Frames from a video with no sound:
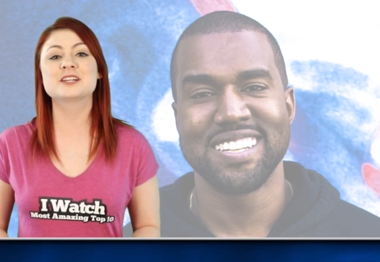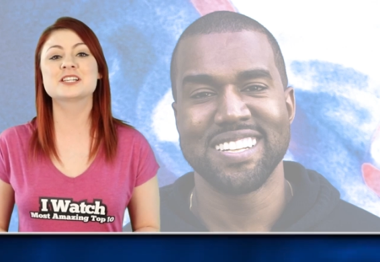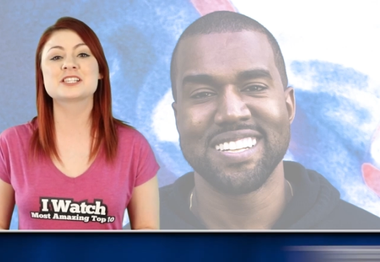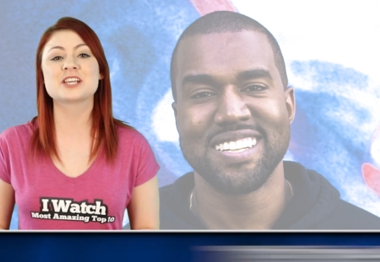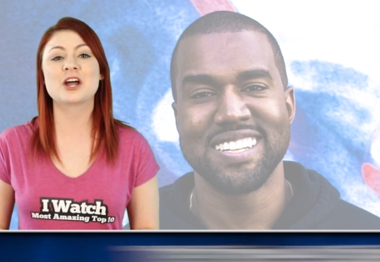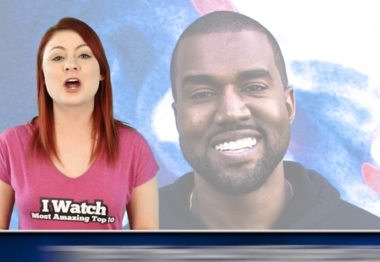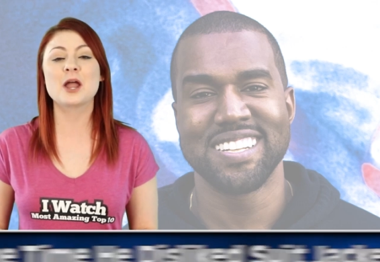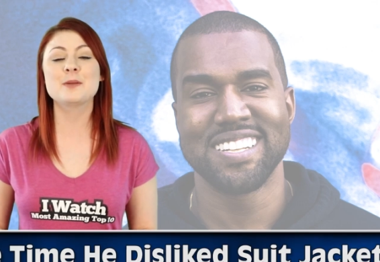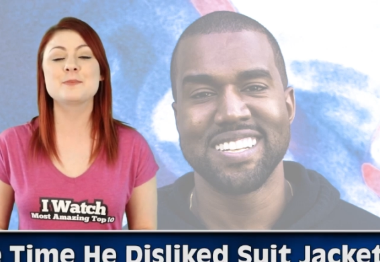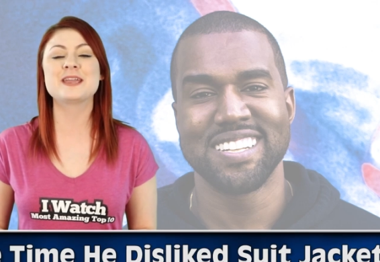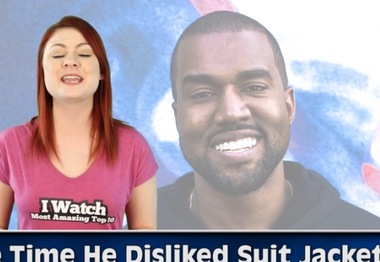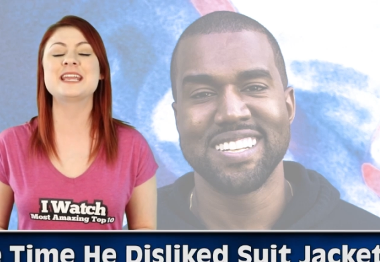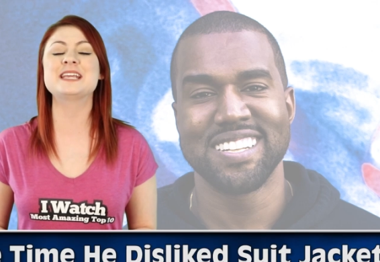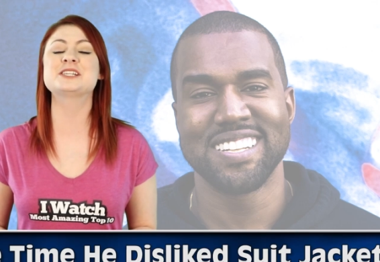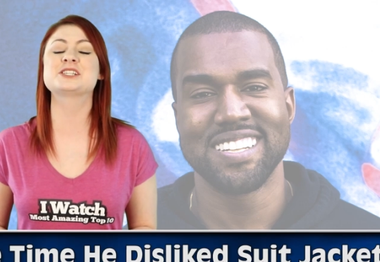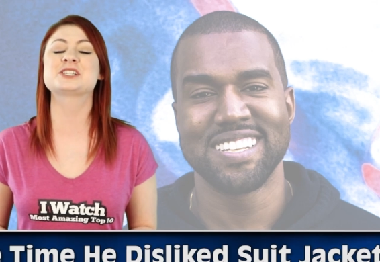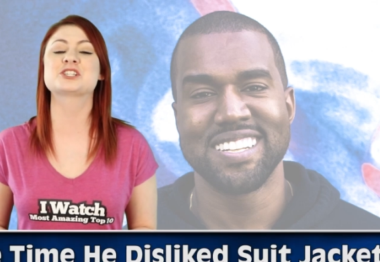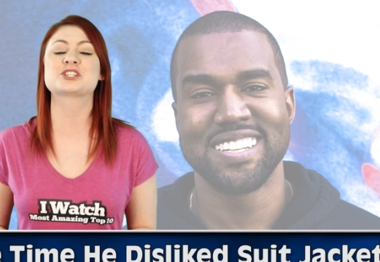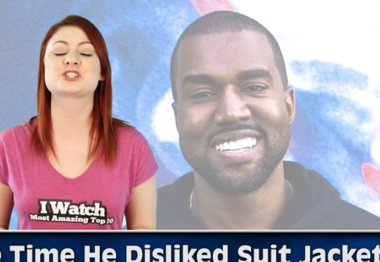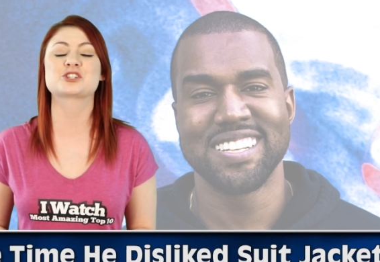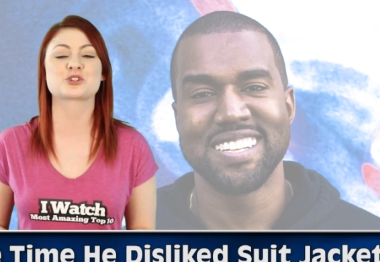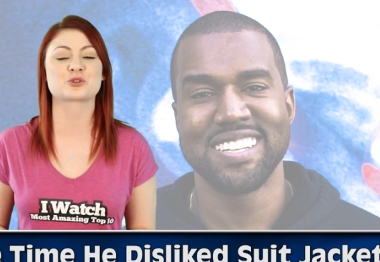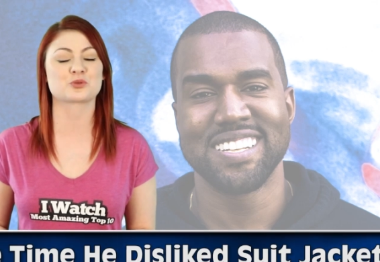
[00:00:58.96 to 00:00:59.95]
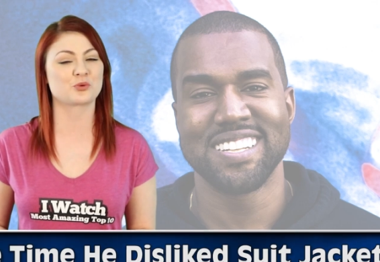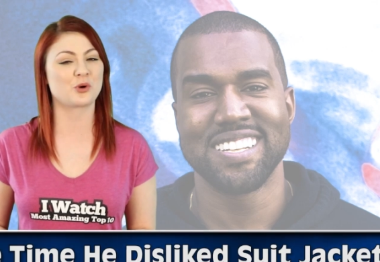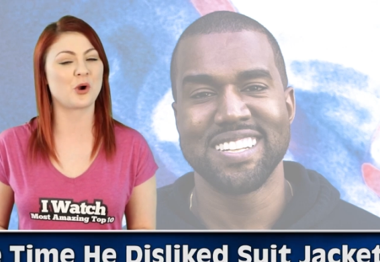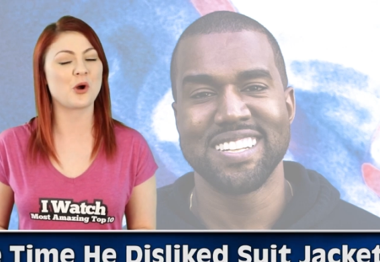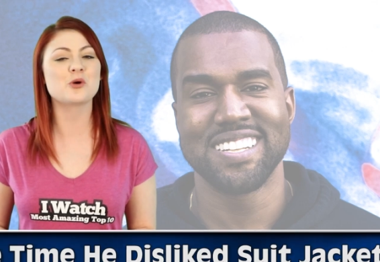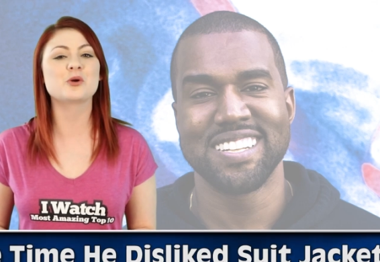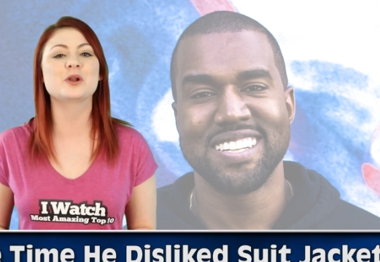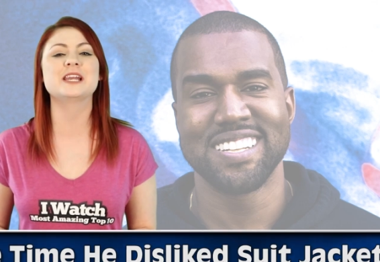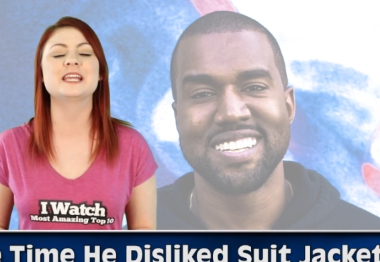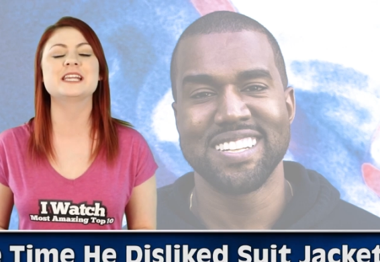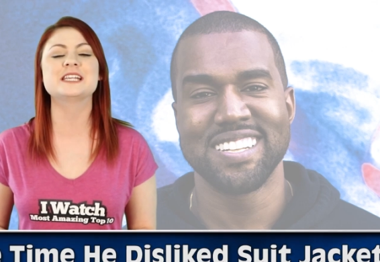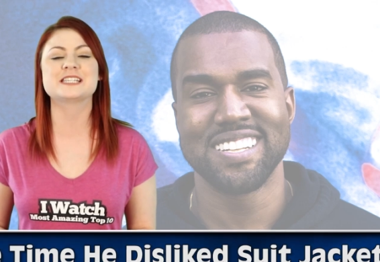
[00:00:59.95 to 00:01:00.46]
Speaker 1: the time he
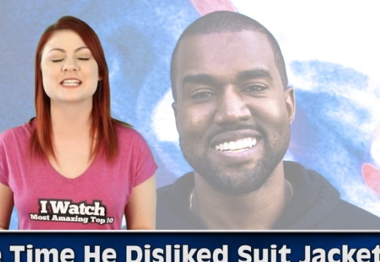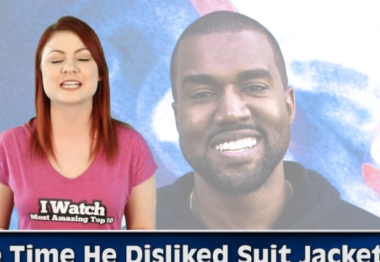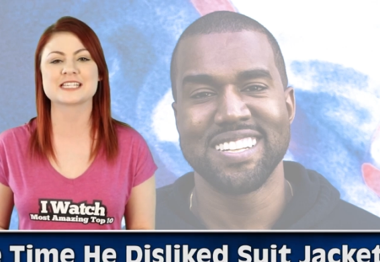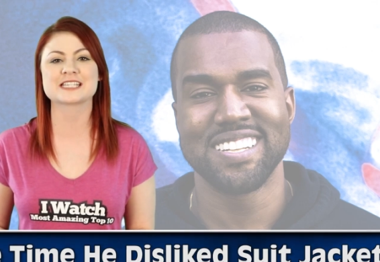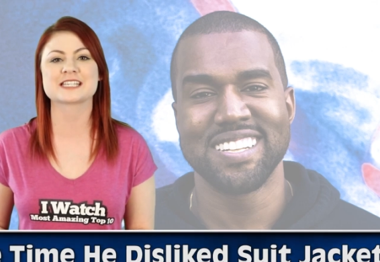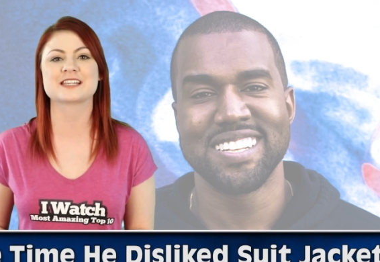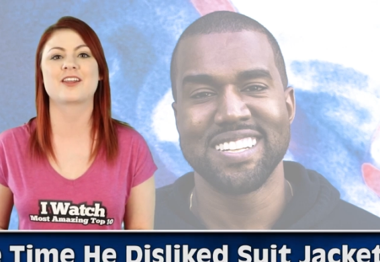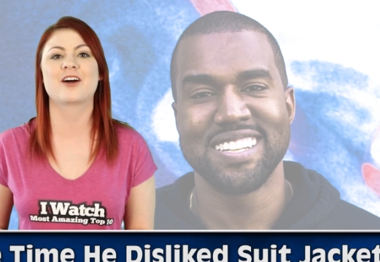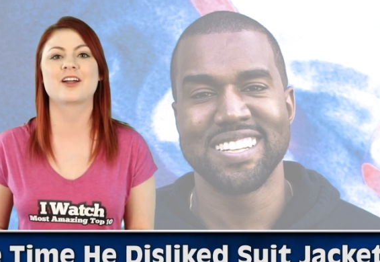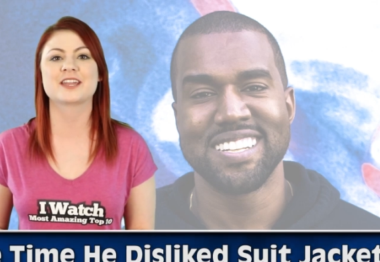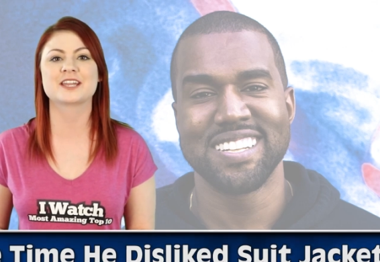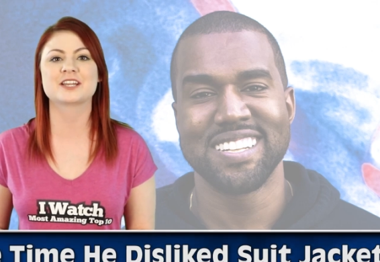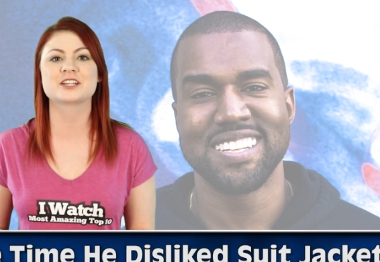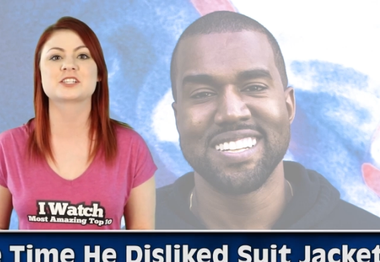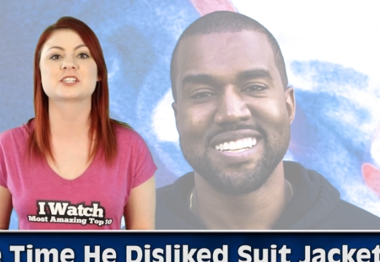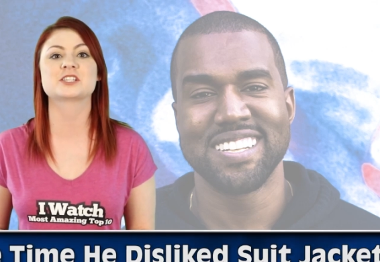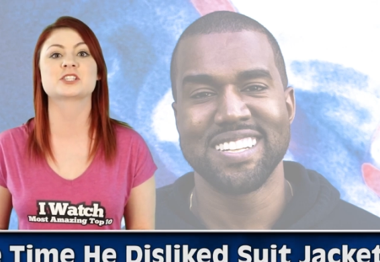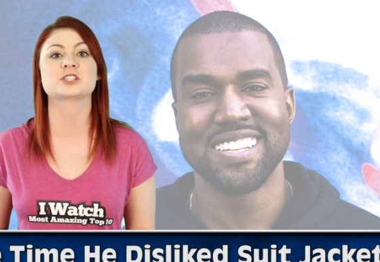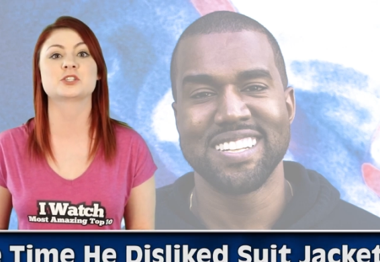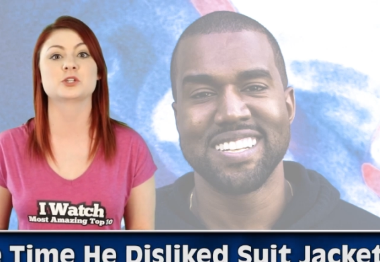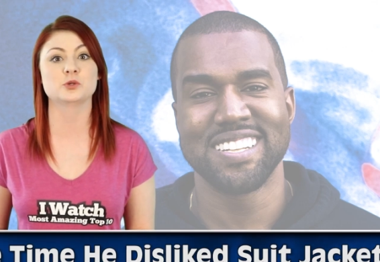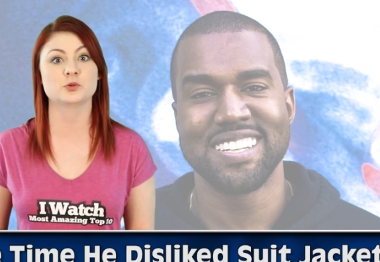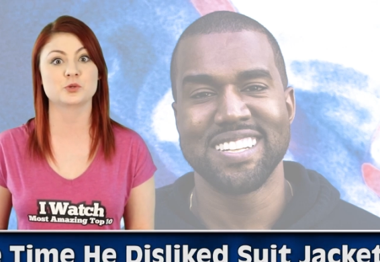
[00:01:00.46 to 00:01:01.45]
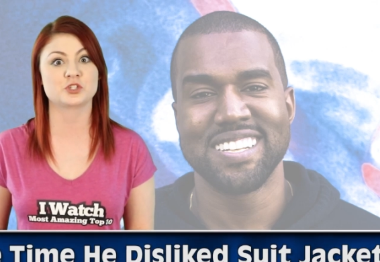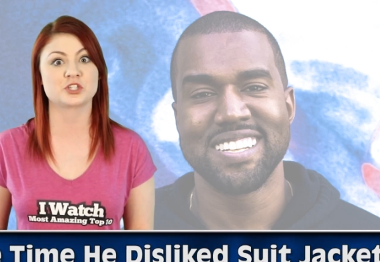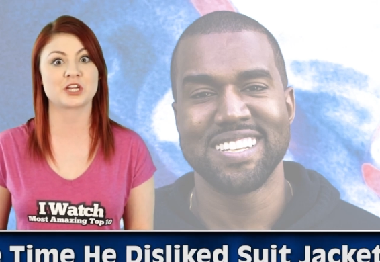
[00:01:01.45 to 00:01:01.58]
strongly disliked suit